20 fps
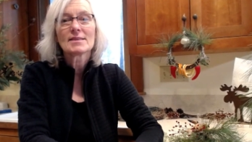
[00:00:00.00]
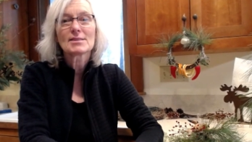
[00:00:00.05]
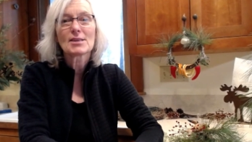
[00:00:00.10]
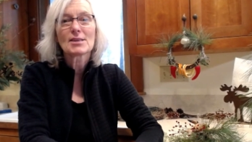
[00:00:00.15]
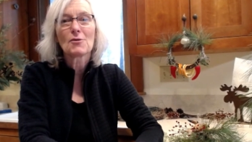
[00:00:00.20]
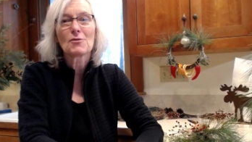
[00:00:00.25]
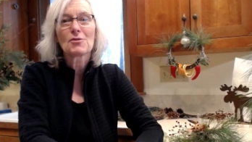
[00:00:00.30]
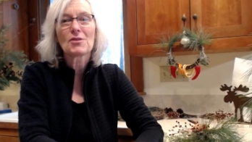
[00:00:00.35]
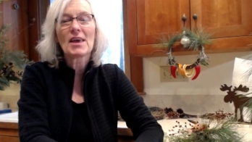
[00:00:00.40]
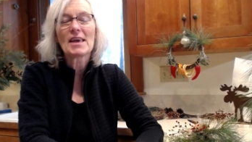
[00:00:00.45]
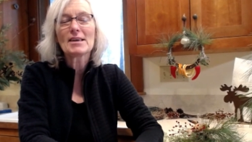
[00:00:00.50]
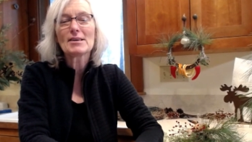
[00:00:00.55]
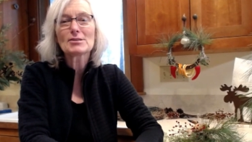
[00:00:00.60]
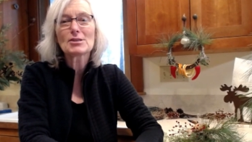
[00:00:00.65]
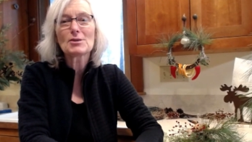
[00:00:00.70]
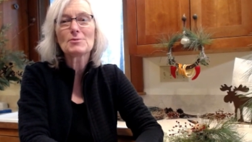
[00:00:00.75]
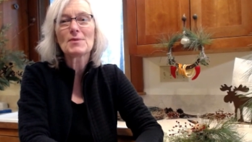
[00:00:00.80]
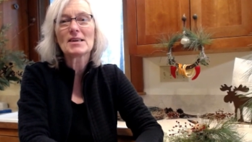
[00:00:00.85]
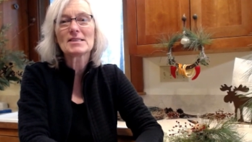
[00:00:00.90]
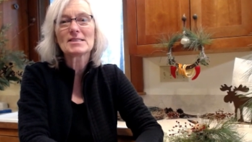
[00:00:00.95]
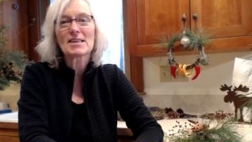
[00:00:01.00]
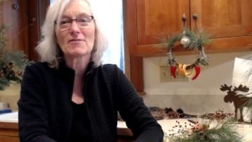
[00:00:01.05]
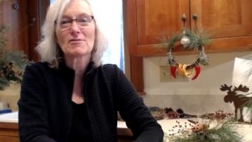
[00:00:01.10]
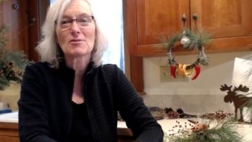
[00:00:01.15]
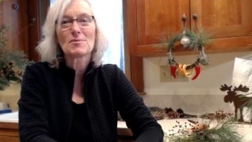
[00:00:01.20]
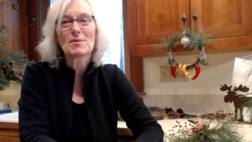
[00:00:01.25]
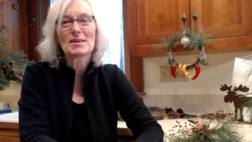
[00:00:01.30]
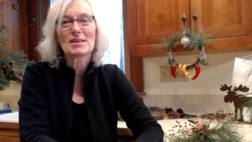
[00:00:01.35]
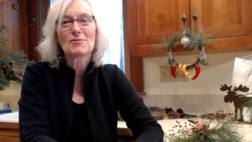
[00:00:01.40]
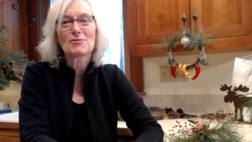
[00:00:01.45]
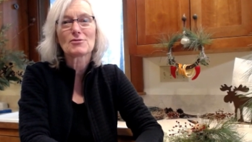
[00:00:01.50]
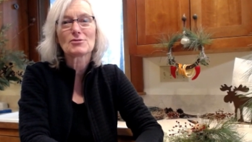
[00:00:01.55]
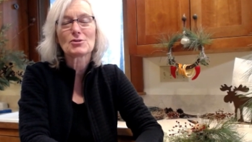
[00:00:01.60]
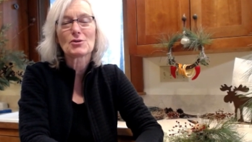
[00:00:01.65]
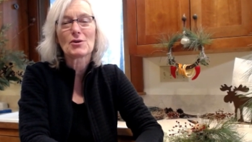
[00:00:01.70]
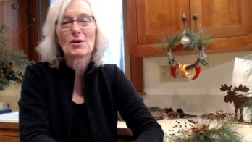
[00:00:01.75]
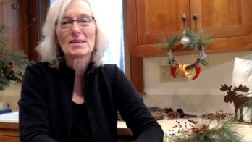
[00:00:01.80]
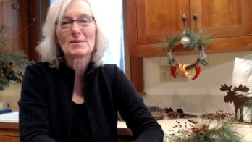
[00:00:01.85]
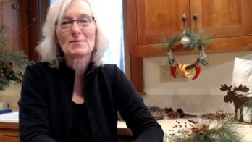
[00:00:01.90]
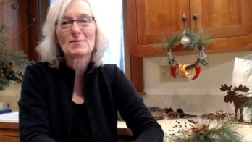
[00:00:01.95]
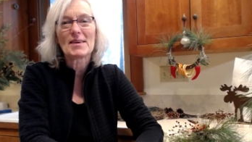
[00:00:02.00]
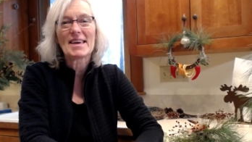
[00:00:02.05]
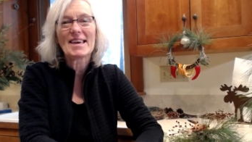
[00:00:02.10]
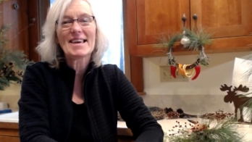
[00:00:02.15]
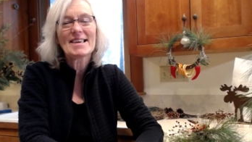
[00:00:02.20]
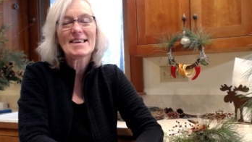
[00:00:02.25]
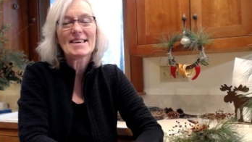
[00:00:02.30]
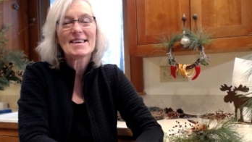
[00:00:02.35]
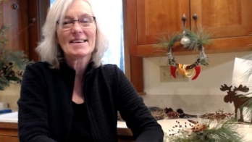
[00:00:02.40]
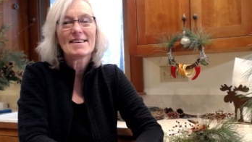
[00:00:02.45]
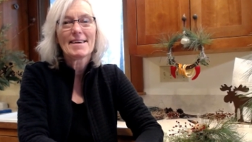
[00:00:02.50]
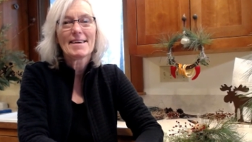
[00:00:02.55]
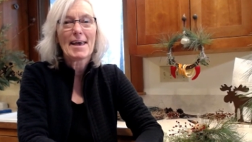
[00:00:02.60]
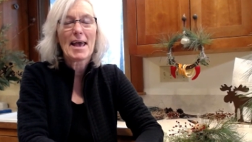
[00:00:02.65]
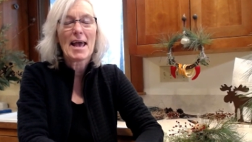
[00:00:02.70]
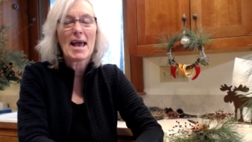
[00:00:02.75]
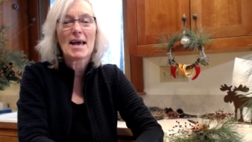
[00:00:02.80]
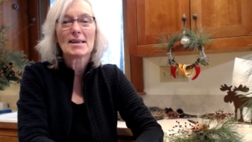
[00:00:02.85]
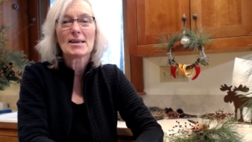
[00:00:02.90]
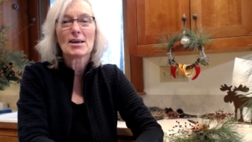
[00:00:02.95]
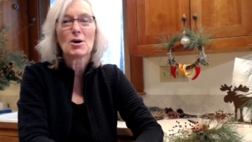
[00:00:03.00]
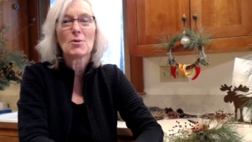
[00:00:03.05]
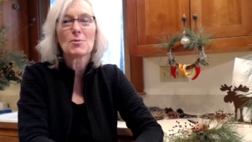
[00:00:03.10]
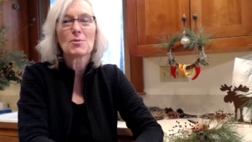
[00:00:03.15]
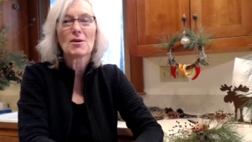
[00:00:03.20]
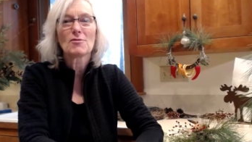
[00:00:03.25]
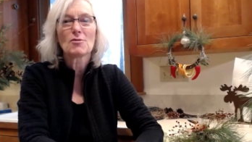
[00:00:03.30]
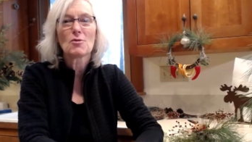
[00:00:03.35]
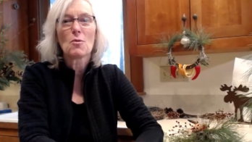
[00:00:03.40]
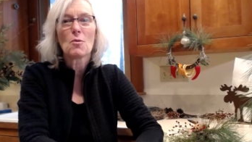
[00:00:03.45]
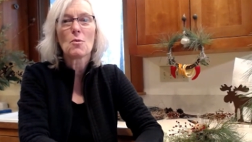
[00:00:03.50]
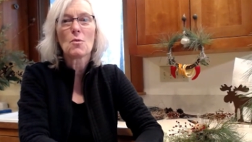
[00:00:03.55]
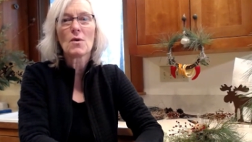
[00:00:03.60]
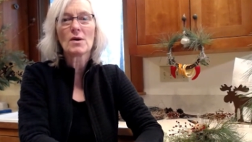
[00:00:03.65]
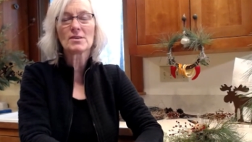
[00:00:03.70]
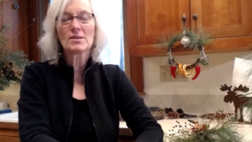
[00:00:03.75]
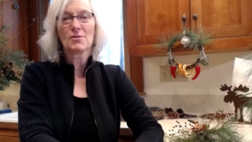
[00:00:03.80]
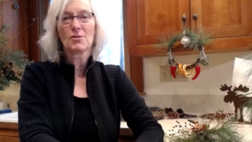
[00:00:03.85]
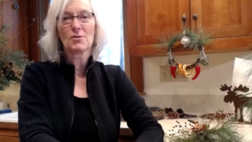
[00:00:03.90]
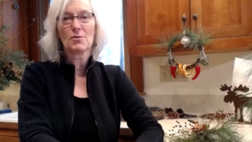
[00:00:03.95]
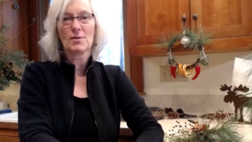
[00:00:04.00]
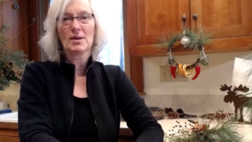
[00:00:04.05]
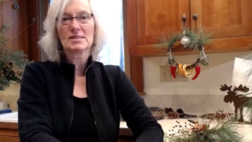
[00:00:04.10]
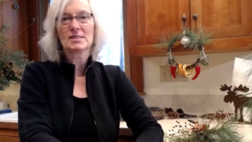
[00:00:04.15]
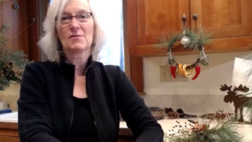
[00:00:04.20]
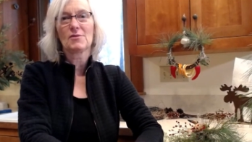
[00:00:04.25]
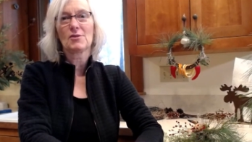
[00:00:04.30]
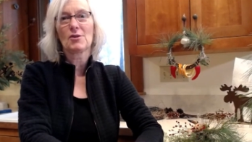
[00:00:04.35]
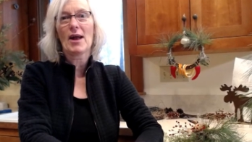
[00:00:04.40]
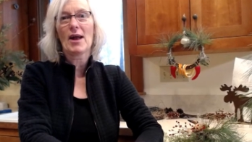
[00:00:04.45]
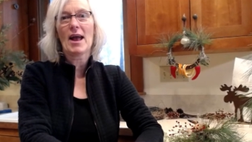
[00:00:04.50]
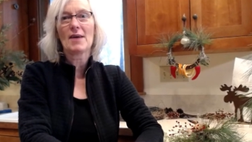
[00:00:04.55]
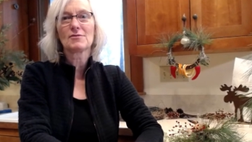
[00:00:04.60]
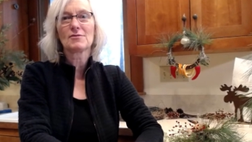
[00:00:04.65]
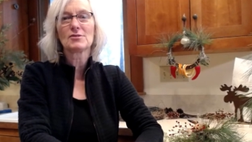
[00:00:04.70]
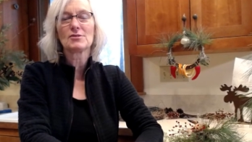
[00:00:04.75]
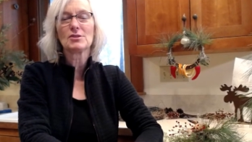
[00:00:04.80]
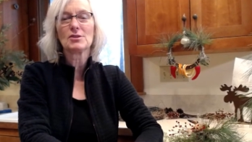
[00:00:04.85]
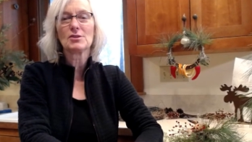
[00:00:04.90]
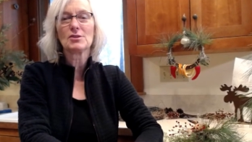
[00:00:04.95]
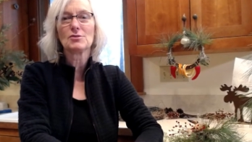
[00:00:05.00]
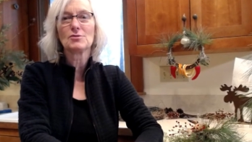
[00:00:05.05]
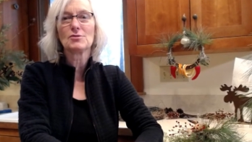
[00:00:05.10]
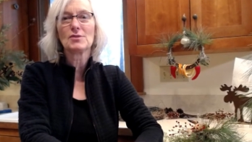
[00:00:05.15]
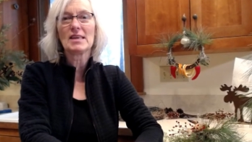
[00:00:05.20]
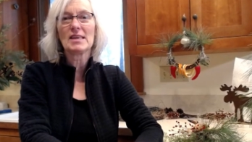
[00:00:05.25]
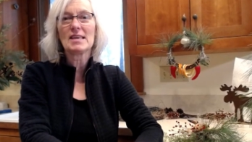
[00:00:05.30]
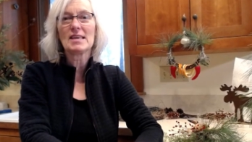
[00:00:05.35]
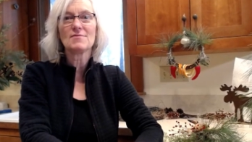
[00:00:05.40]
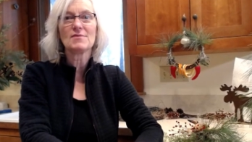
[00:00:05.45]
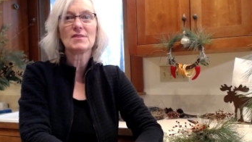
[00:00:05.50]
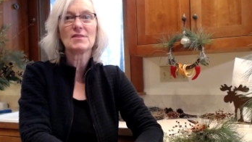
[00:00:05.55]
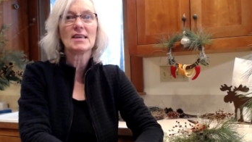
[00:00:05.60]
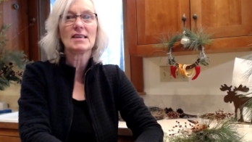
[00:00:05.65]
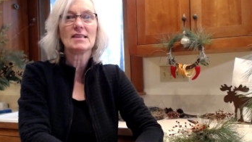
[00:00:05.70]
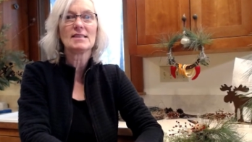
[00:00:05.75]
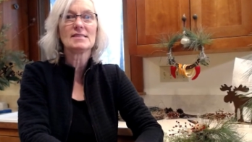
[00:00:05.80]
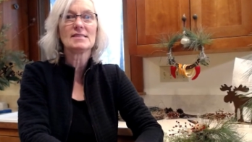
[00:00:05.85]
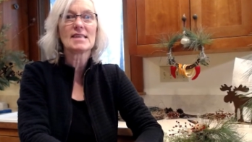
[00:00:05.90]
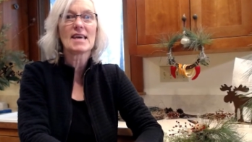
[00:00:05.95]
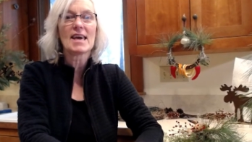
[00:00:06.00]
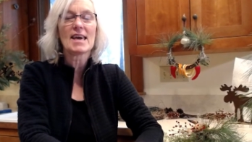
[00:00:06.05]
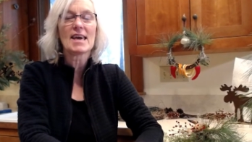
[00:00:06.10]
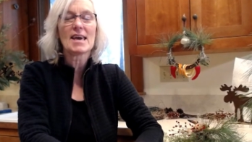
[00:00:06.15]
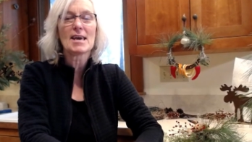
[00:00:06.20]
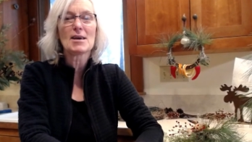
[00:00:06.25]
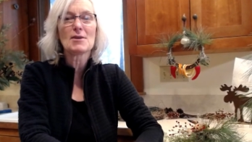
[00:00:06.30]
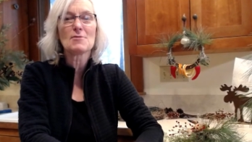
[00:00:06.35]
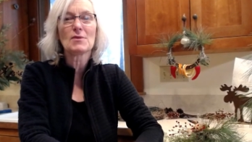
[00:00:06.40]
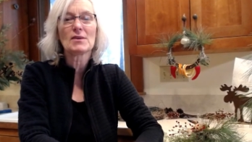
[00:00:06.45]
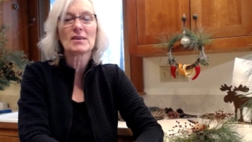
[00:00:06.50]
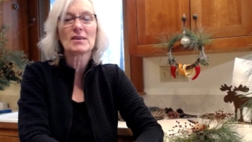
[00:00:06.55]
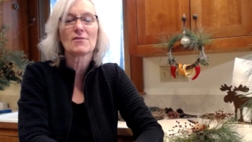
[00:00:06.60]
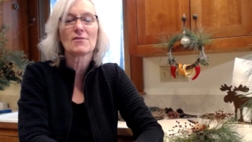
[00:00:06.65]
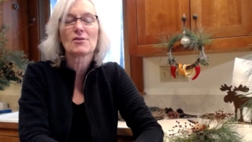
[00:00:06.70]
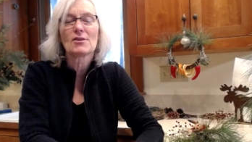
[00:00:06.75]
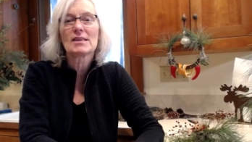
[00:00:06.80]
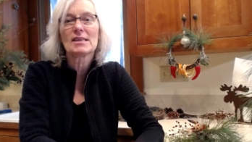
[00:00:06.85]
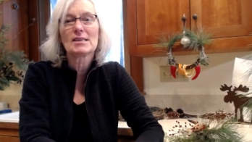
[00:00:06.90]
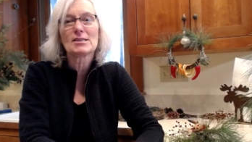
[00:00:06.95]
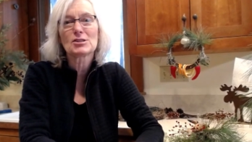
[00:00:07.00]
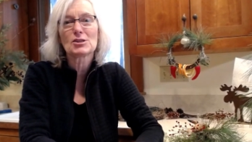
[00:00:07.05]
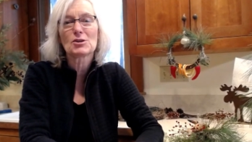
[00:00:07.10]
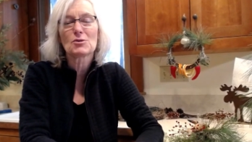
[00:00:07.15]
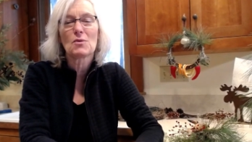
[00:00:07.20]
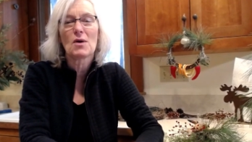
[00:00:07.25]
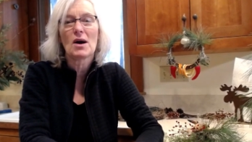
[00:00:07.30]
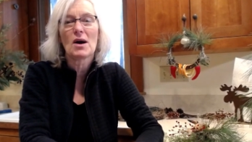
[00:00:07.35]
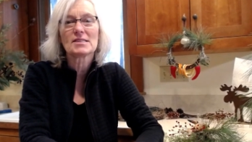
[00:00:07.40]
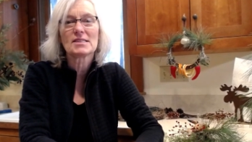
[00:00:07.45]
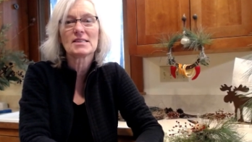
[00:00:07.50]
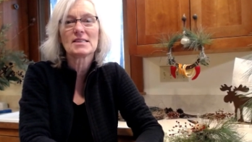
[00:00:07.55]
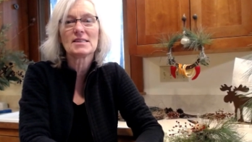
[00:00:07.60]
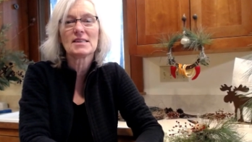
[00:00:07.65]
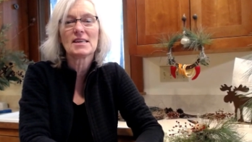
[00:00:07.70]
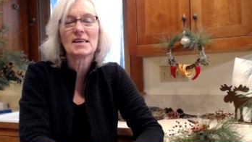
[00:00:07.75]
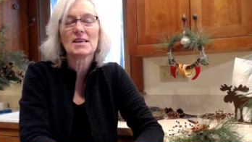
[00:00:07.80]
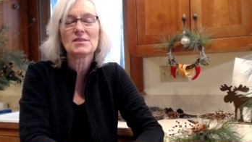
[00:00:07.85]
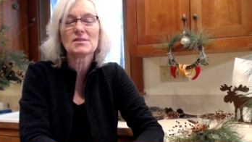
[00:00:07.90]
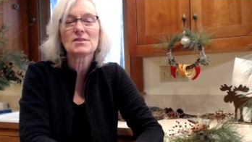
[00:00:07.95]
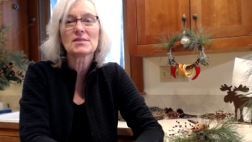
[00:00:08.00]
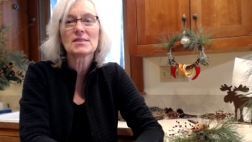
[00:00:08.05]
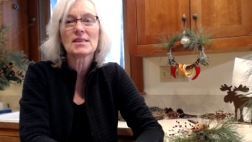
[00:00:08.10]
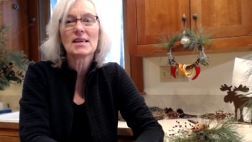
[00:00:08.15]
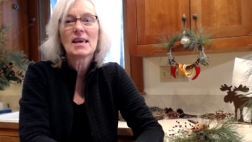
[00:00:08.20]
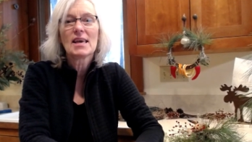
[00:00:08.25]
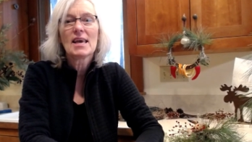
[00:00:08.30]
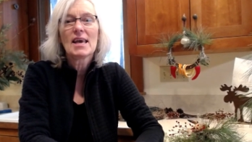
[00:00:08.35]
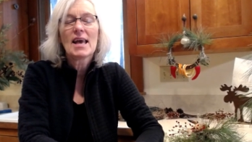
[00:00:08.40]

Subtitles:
So thank you so much, everybody, for joining me. And I hope you have a wonderful rest of your afternoon, evening, day, whenever it is you're watching this.